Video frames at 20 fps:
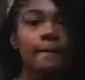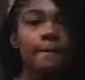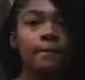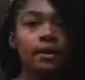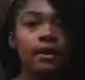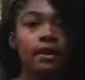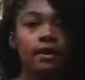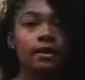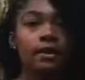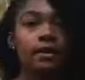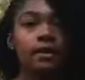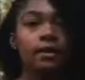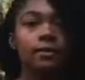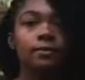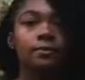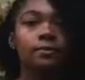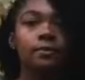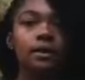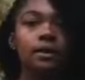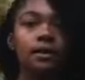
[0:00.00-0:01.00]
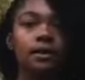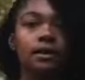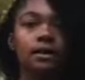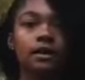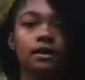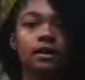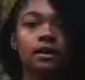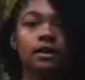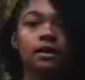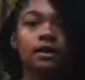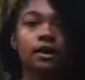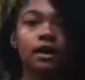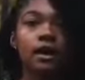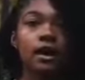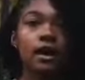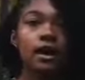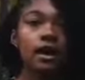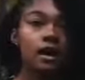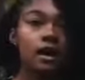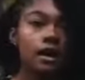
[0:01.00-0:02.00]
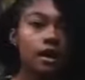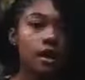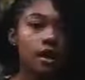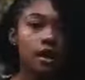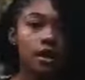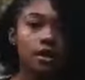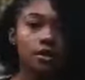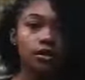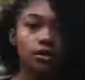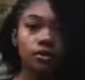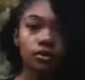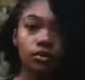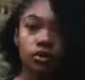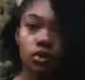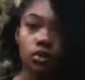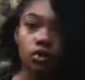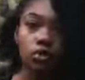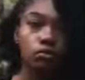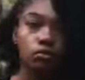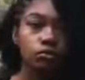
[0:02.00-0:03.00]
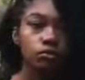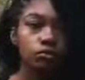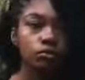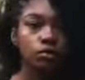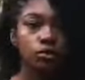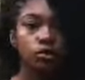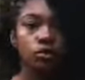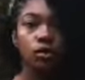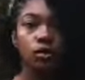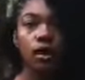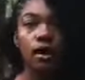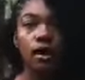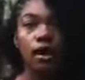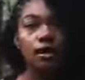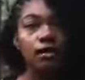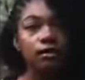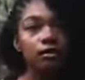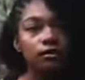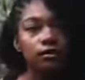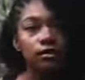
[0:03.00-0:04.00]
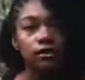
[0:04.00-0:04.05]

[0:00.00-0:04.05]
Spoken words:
Maybe I don't know how